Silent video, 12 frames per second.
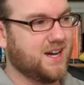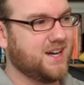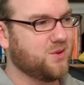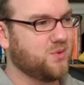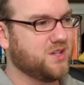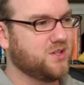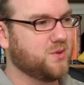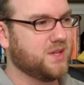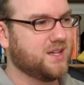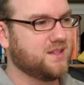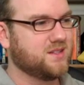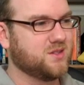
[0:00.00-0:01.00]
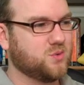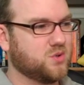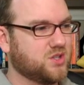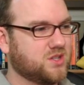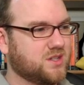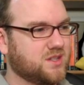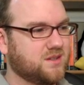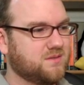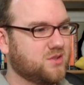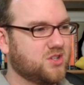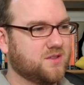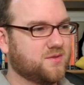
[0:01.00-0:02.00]
I don't want to do that, so we're just gonna,
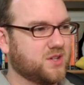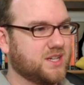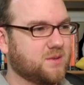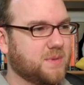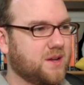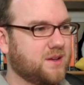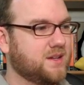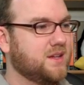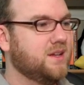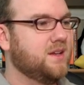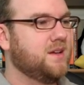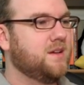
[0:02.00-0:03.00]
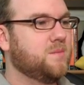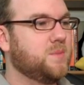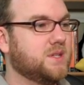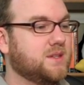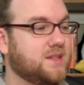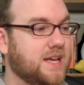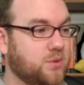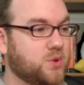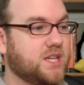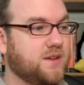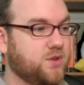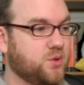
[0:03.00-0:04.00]
gonna forget about it but that
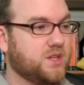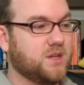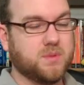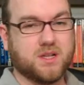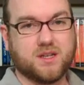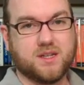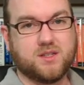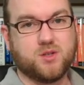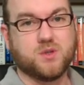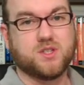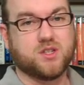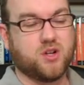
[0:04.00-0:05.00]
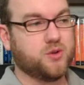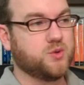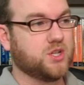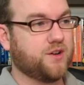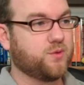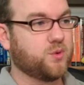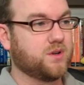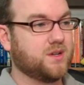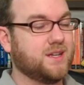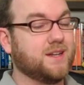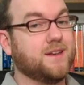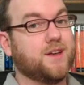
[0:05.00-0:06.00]
would give you the ability to install new
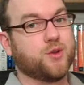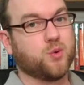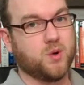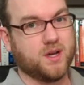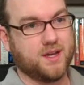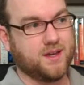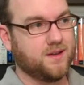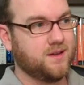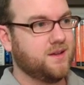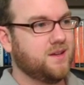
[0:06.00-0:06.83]
software in another way.